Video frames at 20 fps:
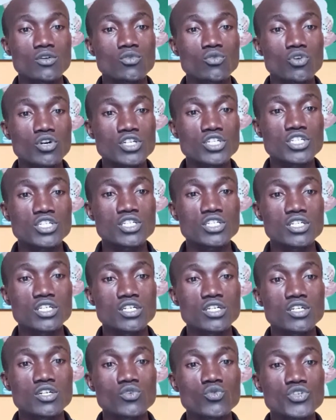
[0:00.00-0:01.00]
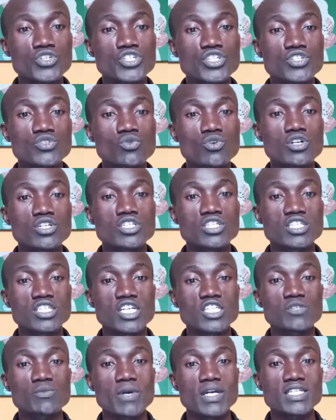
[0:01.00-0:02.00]
Which is what is
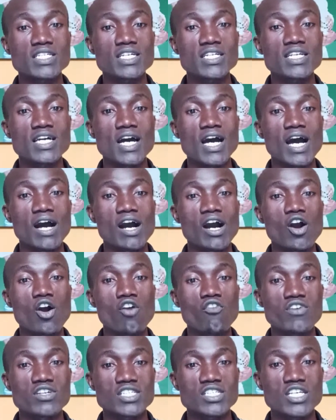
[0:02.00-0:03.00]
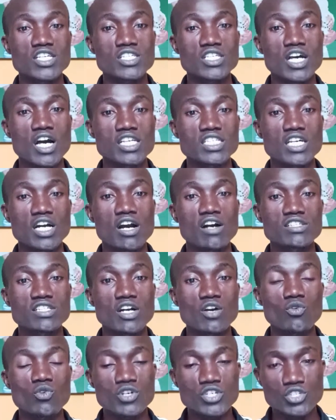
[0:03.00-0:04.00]
expected of as a
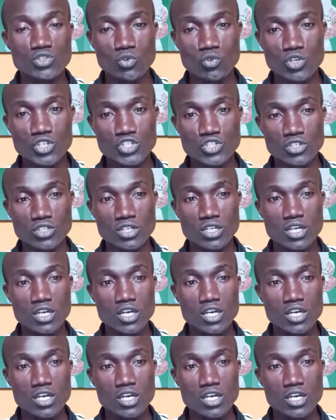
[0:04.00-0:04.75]
question.